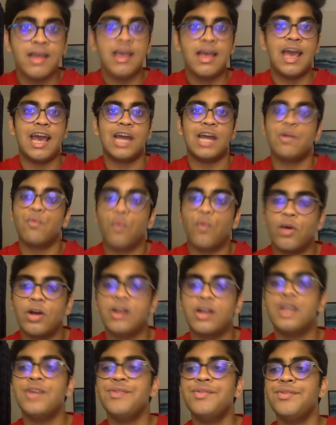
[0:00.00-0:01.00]
And
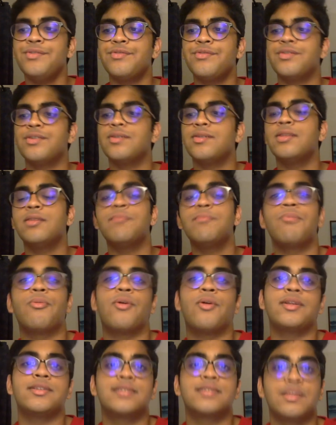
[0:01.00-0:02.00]
whatever further
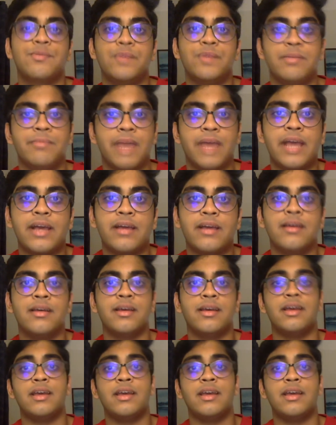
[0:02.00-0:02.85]
points that we make